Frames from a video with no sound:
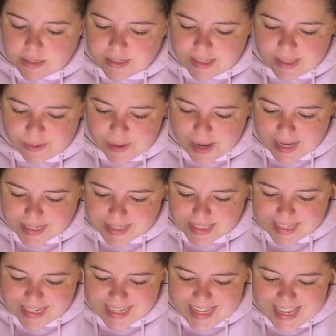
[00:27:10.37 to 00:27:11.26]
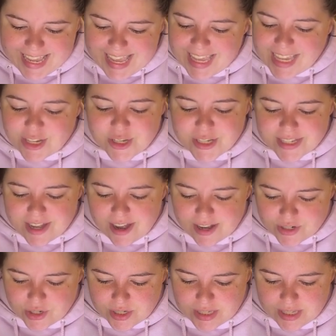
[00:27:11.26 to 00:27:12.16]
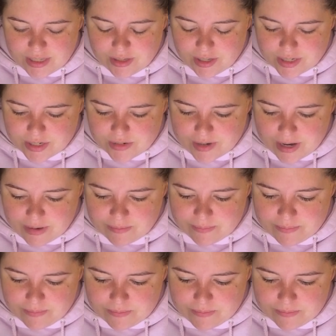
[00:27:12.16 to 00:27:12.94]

You asked. He just cautiously looked around.